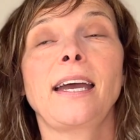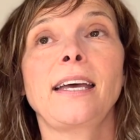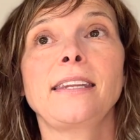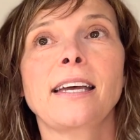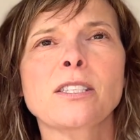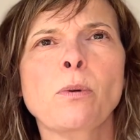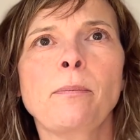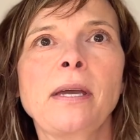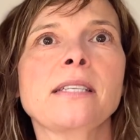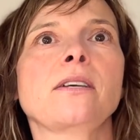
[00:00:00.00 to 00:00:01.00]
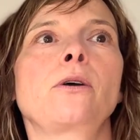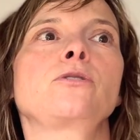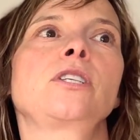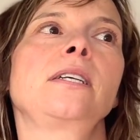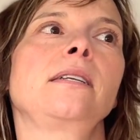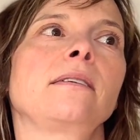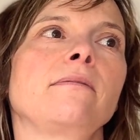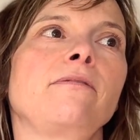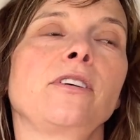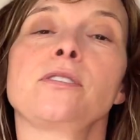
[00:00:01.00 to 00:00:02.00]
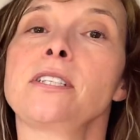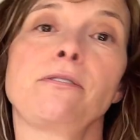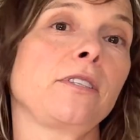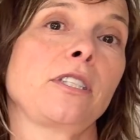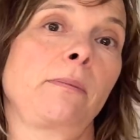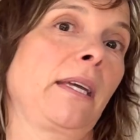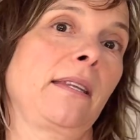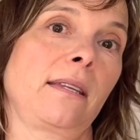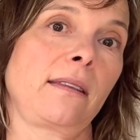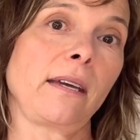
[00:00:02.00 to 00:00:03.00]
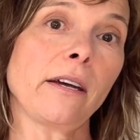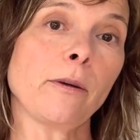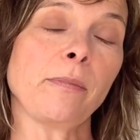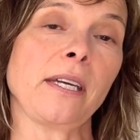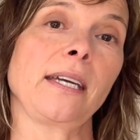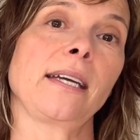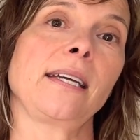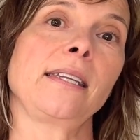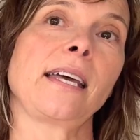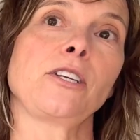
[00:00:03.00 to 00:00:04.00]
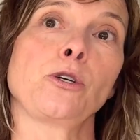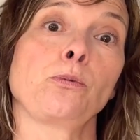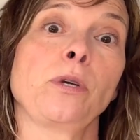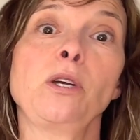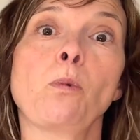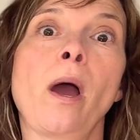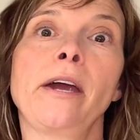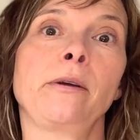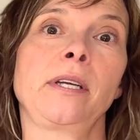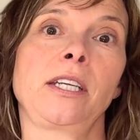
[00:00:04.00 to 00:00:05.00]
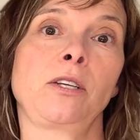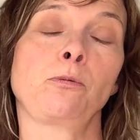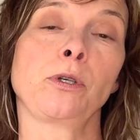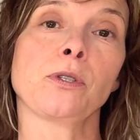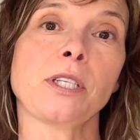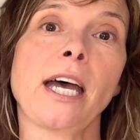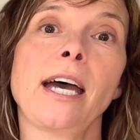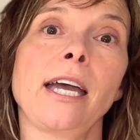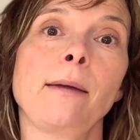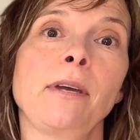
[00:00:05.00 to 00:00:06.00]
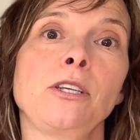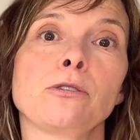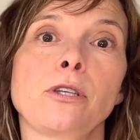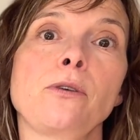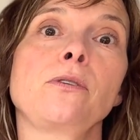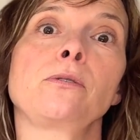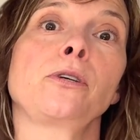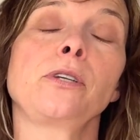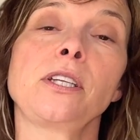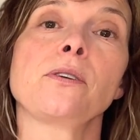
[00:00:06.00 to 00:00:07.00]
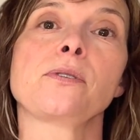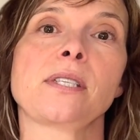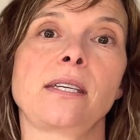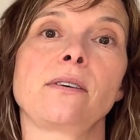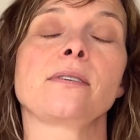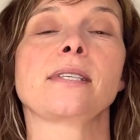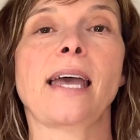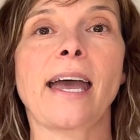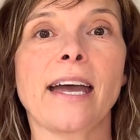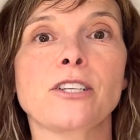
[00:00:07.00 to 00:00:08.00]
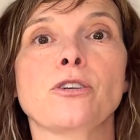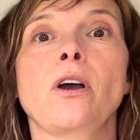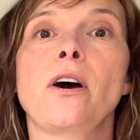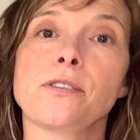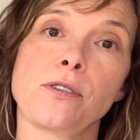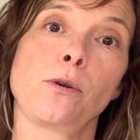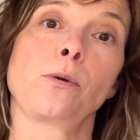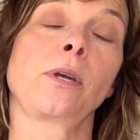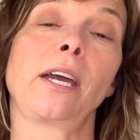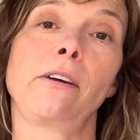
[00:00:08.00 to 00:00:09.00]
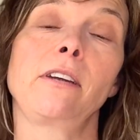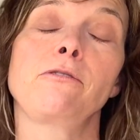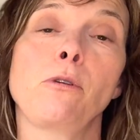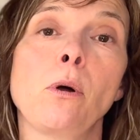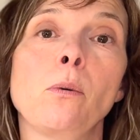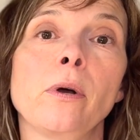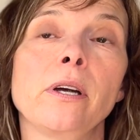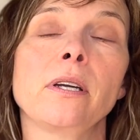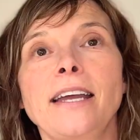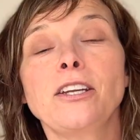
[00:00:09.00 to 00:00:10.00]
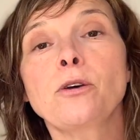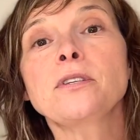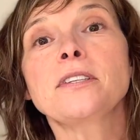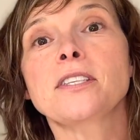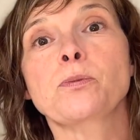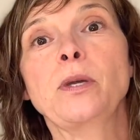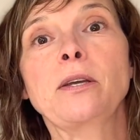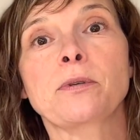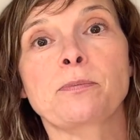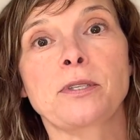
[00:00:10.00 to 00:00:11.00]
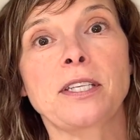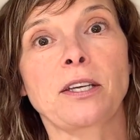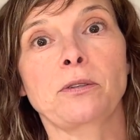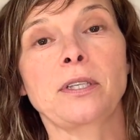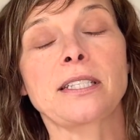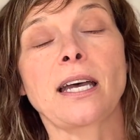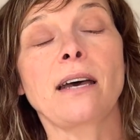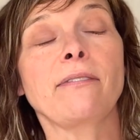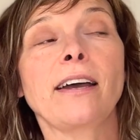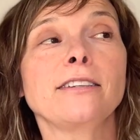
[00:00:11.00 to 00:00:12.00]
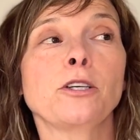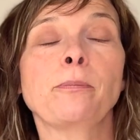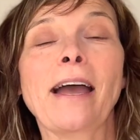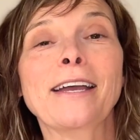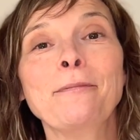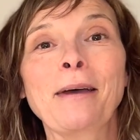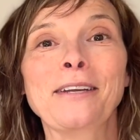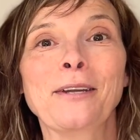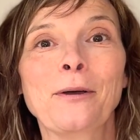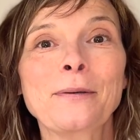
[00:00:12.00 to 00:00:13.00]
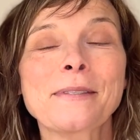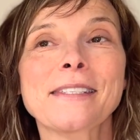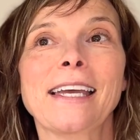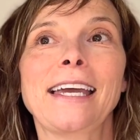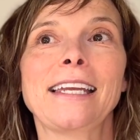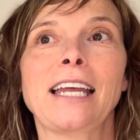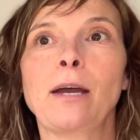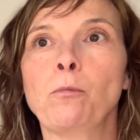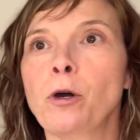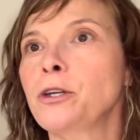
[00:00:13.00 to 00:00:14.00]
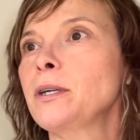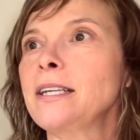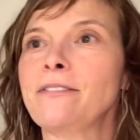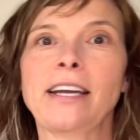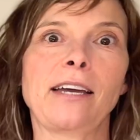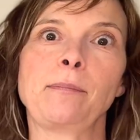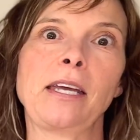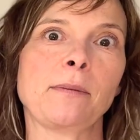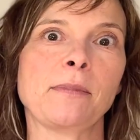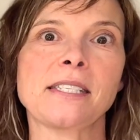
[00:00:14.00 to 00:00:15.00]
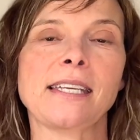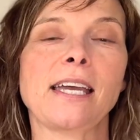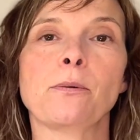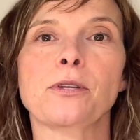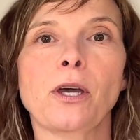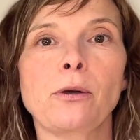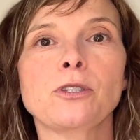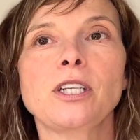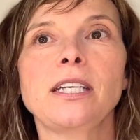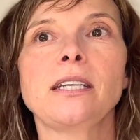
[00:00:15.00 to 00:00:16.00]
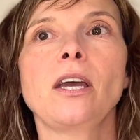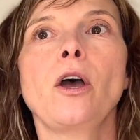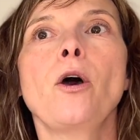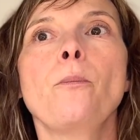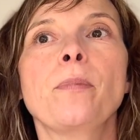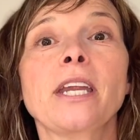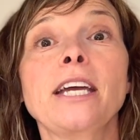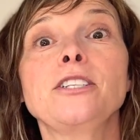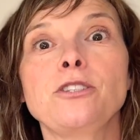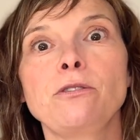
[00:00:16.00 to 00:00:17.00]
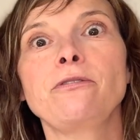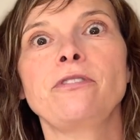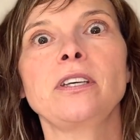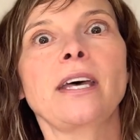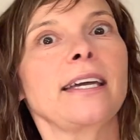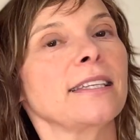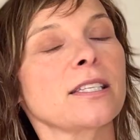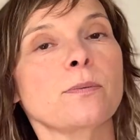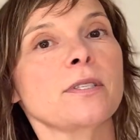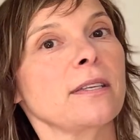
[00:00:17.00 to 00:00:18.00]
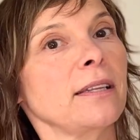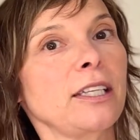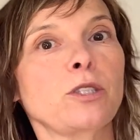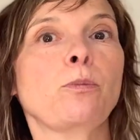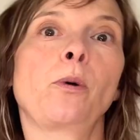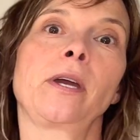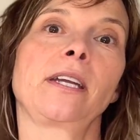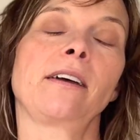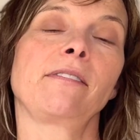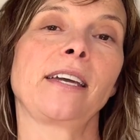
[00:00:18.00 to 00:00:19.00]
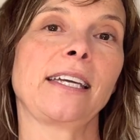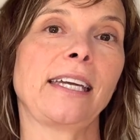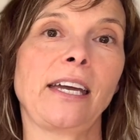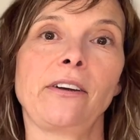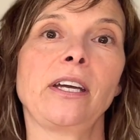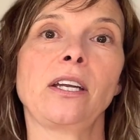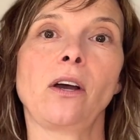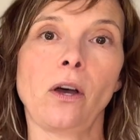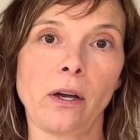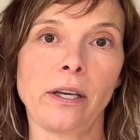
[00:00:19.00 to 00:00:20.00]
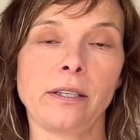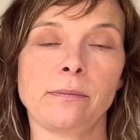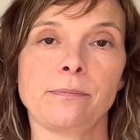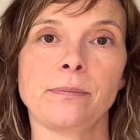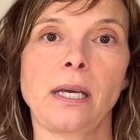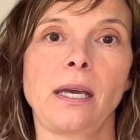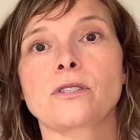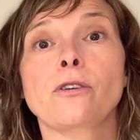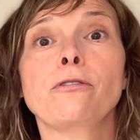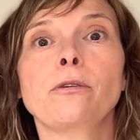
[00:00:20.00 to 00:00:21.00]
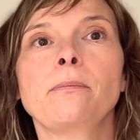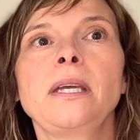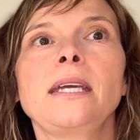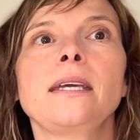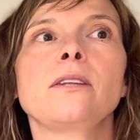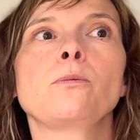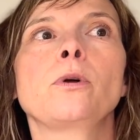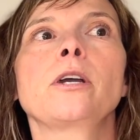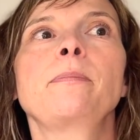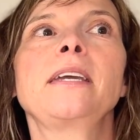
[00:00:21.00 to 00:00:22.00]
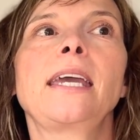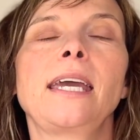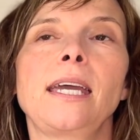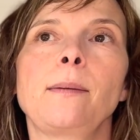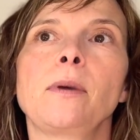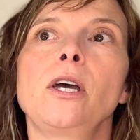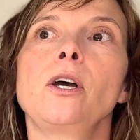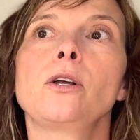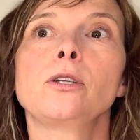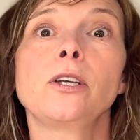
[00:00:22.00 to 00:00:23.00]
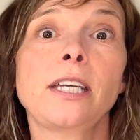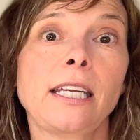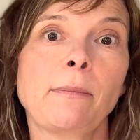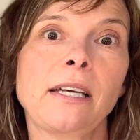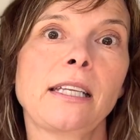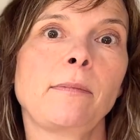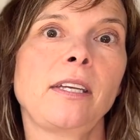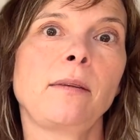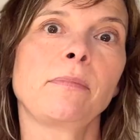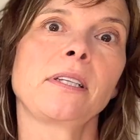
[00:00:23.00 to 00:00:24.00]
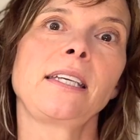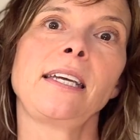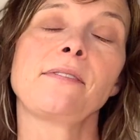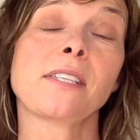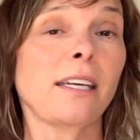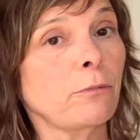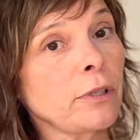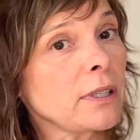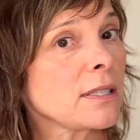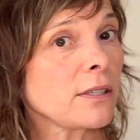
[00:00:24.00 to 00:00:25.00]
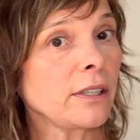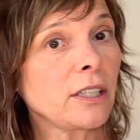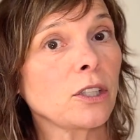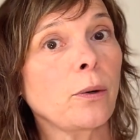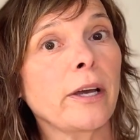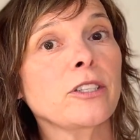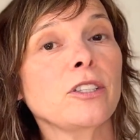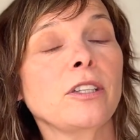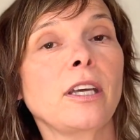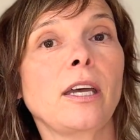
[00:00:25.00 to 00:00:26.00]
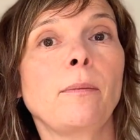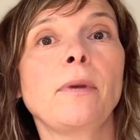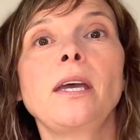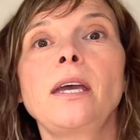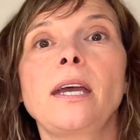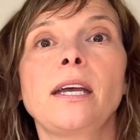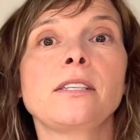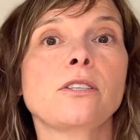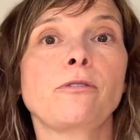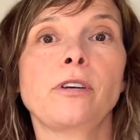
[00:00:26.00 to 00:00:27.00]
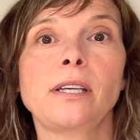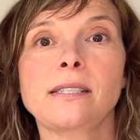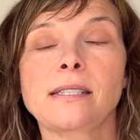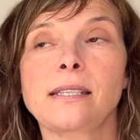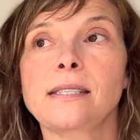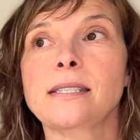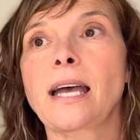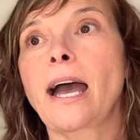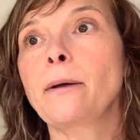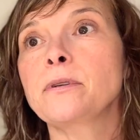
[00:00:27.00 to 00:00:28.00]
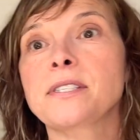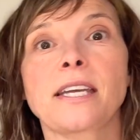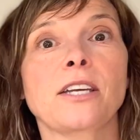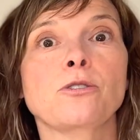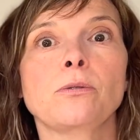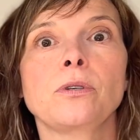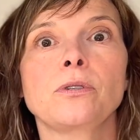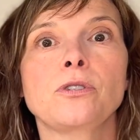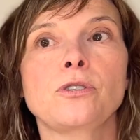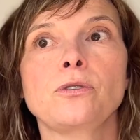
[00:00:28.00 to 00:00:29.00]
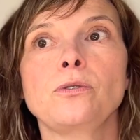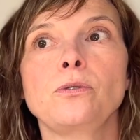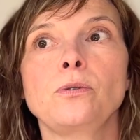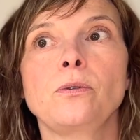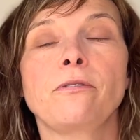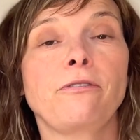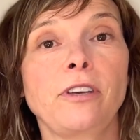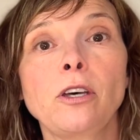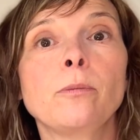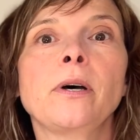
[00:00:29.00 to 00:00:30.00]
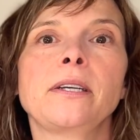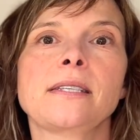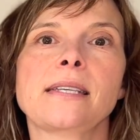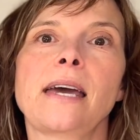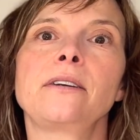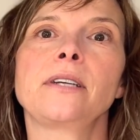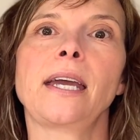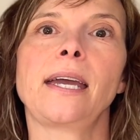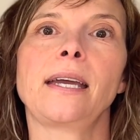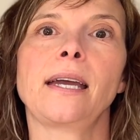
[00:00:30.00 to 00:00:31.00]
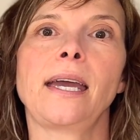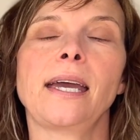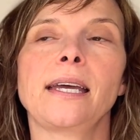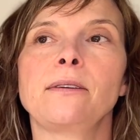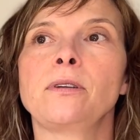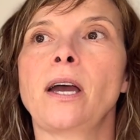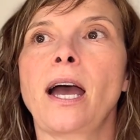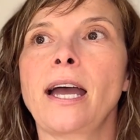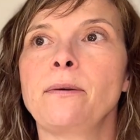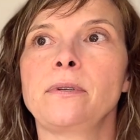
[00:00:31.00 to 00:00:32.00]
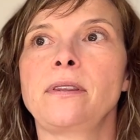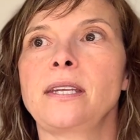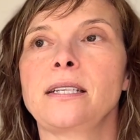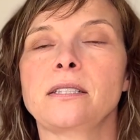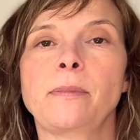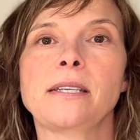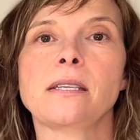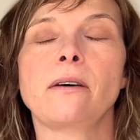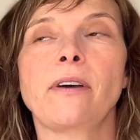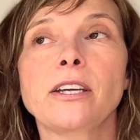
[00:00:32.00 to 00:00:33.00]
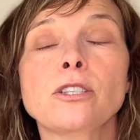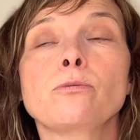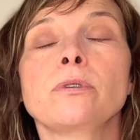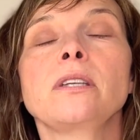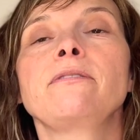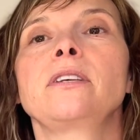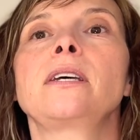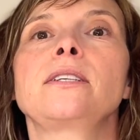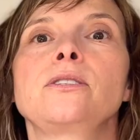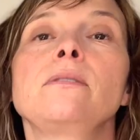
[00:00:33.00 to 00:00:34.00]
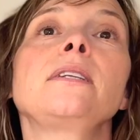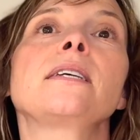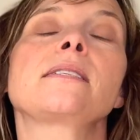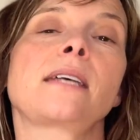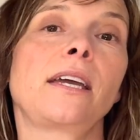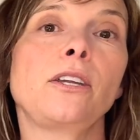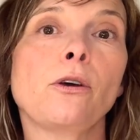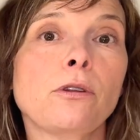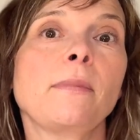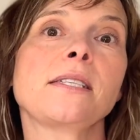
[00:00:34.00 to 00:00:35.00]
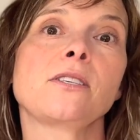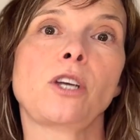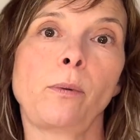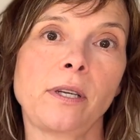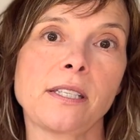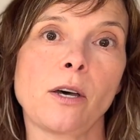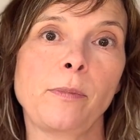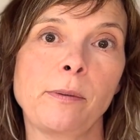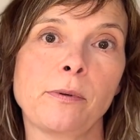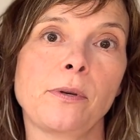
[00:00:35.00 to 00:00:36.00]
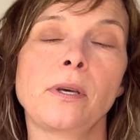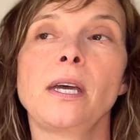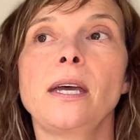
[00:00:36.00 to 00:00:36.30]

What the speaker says: And that's what makes coaching feel different to me than therapy, in that you're rewiring in real time and you're learning those skills as you're also carrying forward. I know that this week was particularly tough. I look back at my notes and I'm wondering if I'd made a mistake with coaching, but I do feel like this was the lynch point of carrying on. So for me, the work became looking at my limiting beliefs and really starting to question them. And so, for instance, I would schedule to film on a Saturday, and I would think to myself, I should really feel like doing this. I know the message I want to tell people